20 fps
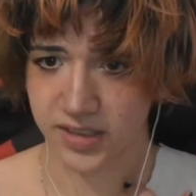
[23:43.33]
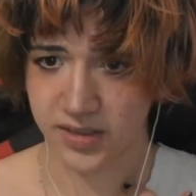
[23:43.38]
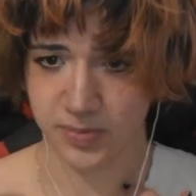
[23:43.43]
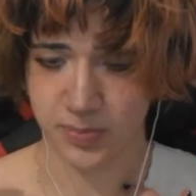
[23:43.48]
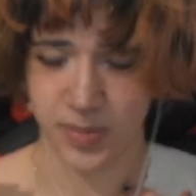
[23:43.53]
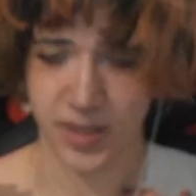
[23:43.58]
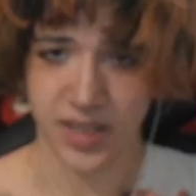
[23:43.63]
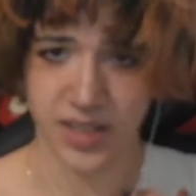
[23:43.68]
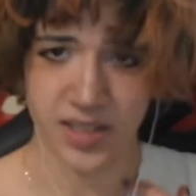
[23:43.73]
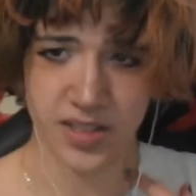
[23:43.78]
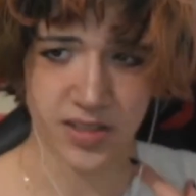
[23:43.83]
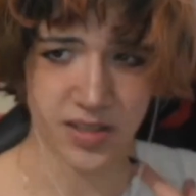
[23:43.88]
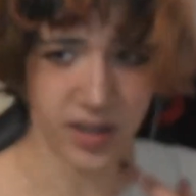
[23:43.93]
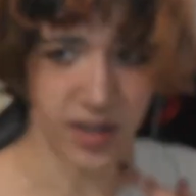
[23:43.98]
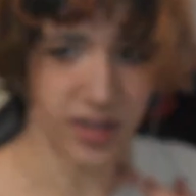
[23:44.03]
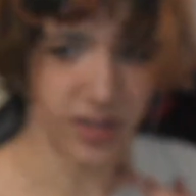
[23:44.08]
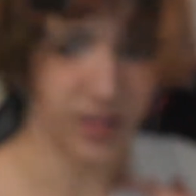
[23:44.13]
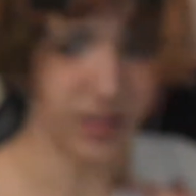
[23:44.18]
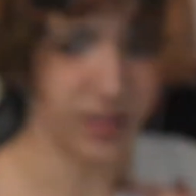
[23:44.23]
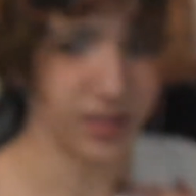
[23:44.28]
Being
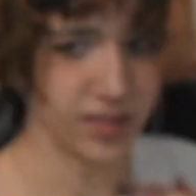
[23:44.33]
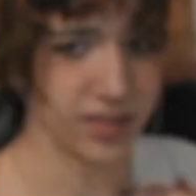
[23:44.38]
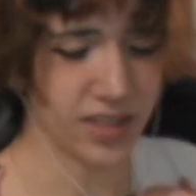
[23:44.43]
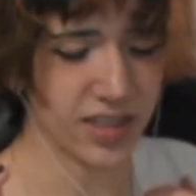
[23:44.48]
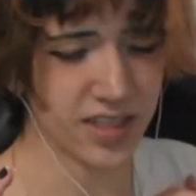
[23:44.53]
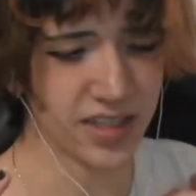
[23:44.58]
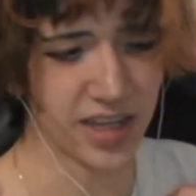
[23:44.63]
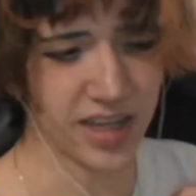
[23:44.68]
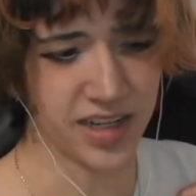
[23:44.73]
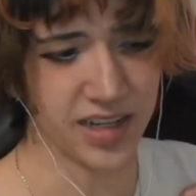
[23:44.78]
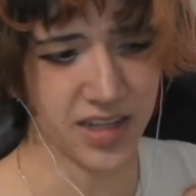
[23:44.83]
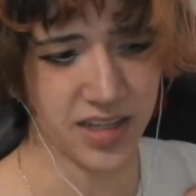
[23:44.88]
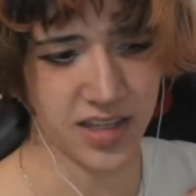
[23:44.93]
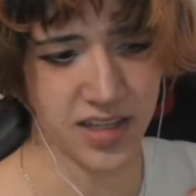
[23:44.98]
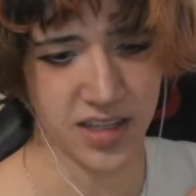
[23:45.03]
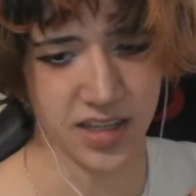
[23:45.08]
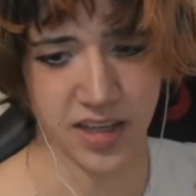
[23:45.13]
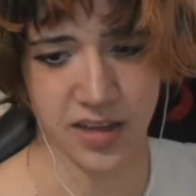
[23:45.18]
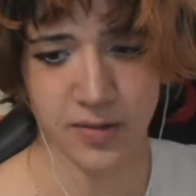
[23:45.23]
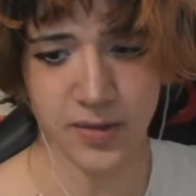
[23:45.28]
subtle is kind of
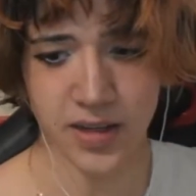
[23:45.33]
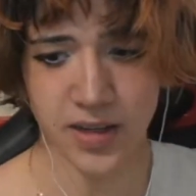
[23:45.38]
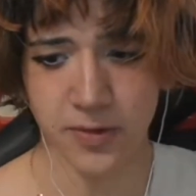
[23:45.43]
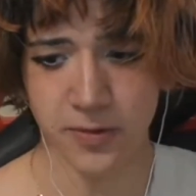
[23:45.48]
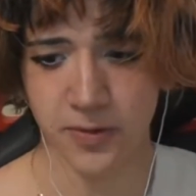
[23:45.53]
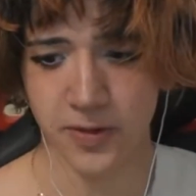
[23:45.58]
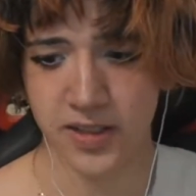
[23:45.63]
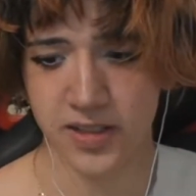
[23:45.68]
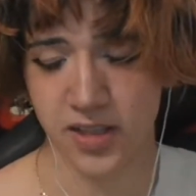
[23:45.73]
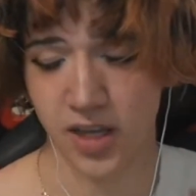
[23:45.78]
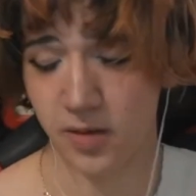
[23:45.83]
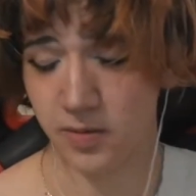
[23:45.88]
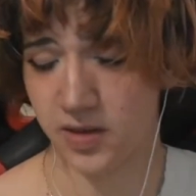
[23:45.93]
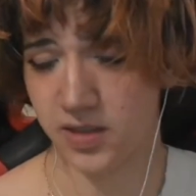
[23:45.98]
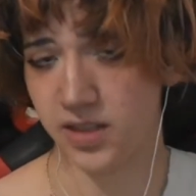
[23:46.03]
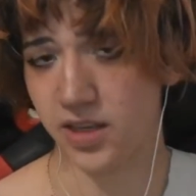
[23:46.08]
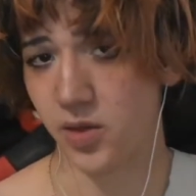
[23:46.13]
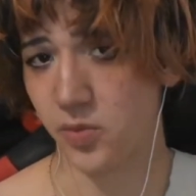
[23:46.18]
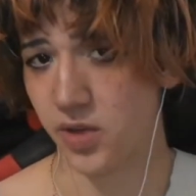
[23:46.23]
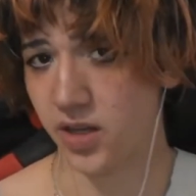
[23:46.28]
key, even if it's obvious
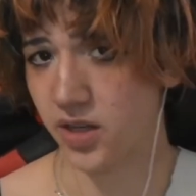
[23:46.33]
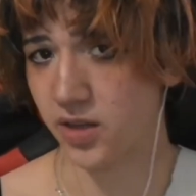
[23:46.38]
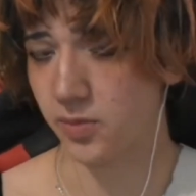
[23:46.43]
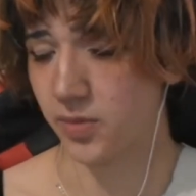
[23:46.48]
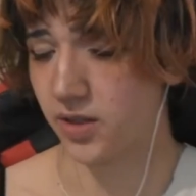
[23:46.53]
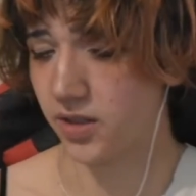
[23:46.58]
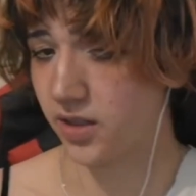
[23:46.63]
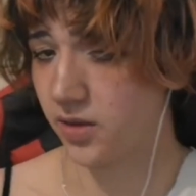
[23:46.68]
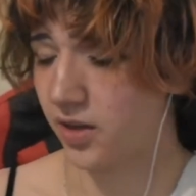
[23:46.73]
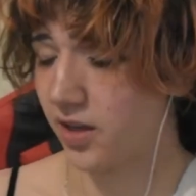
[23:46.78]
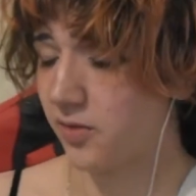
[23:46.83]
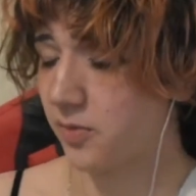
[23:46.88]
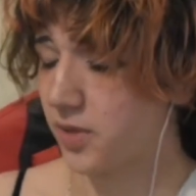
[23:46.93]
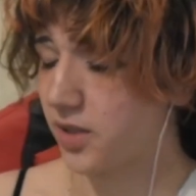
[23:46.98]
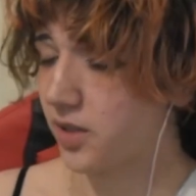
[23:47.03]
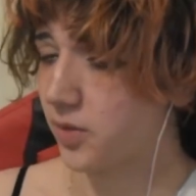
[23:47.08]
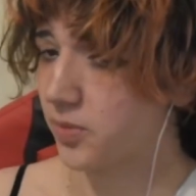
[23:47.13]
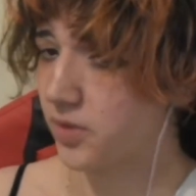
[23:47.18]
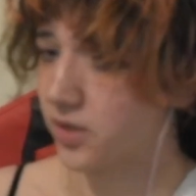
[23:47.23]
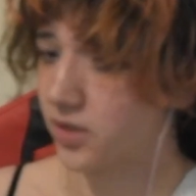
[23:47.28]
that you have makeup on.